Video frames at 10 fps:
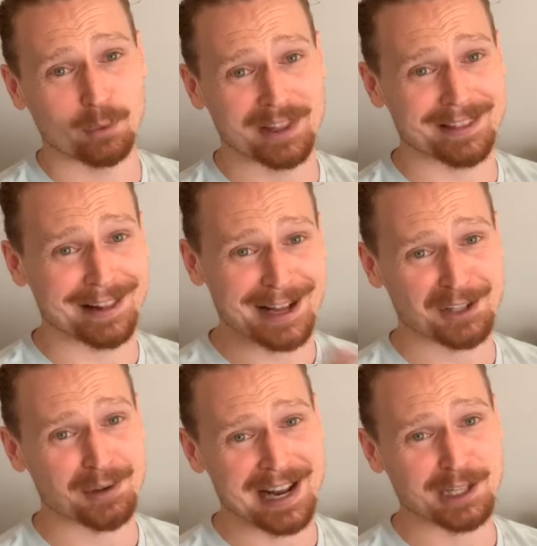within the
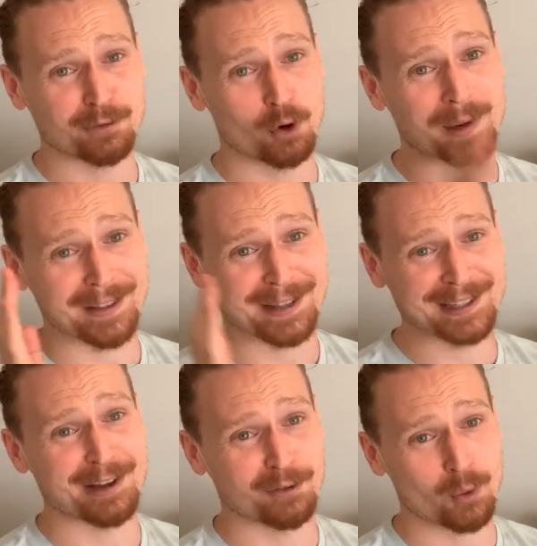last 3 days for me and then
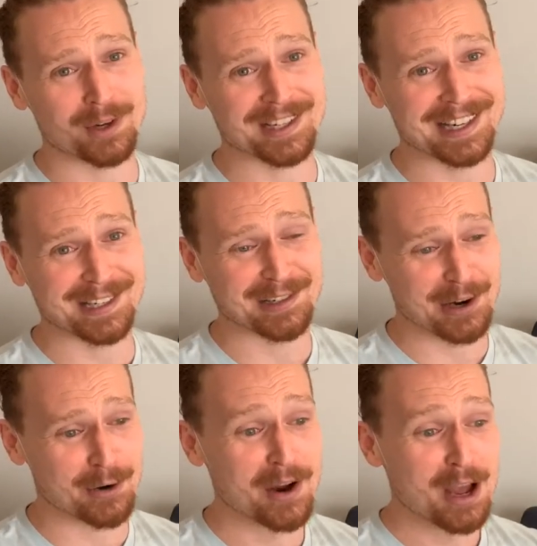self-quarantined.
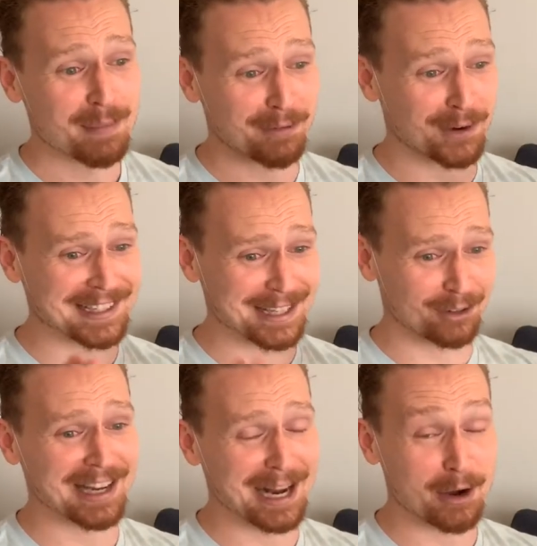So my friends
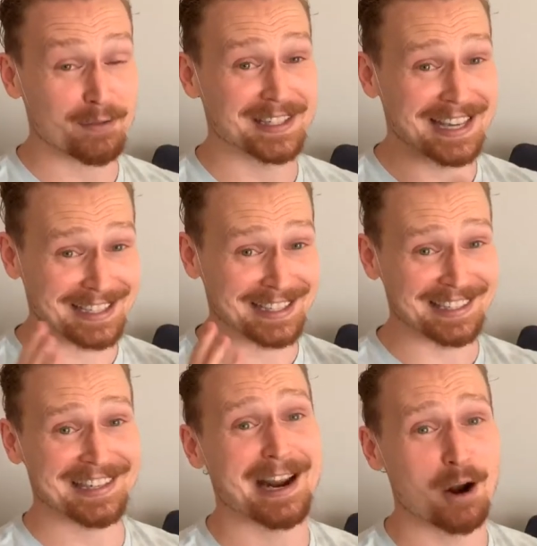literally got COVID tested
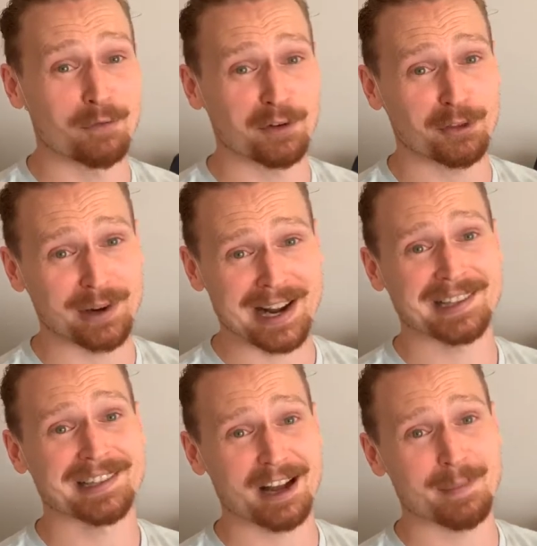and stayed home for 3
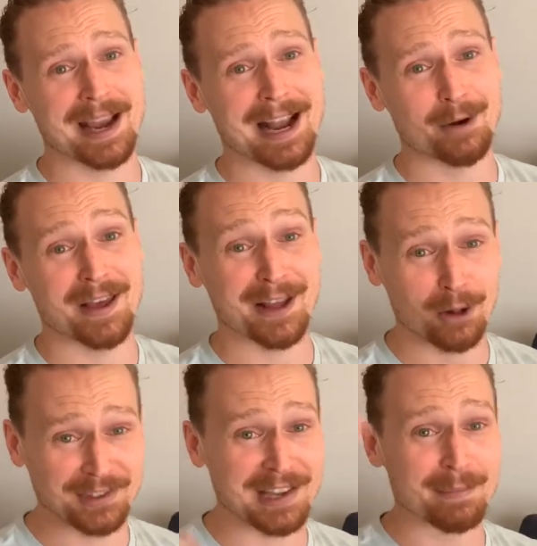days to come hang out, and they
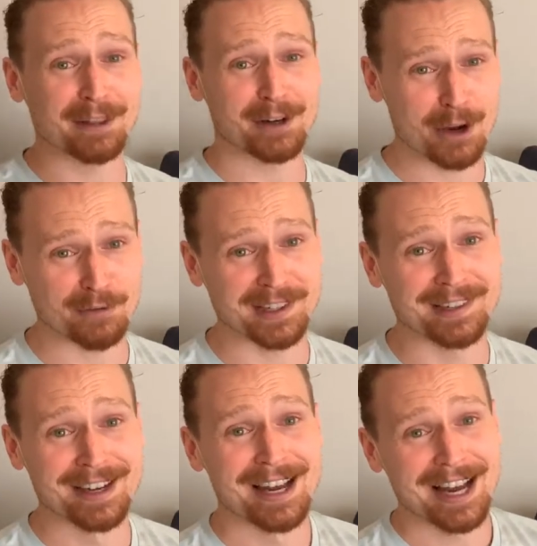all sent me their
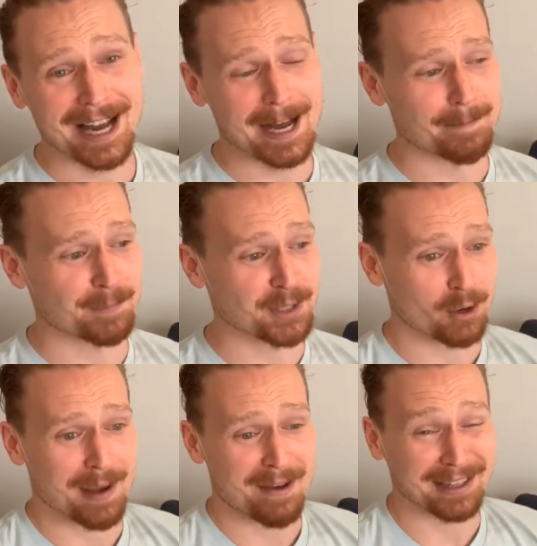COVID.
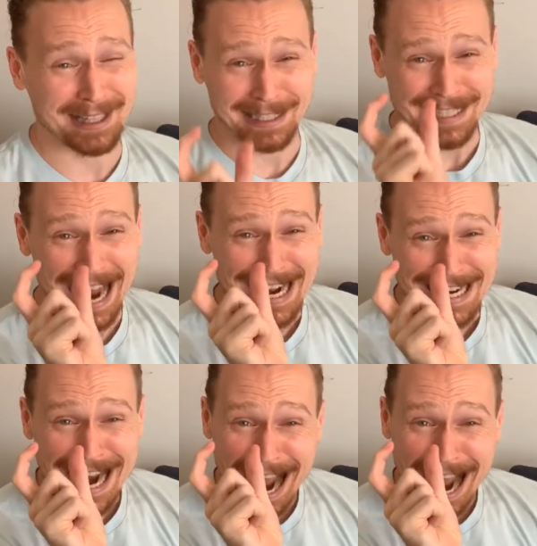So I'm having like a tiny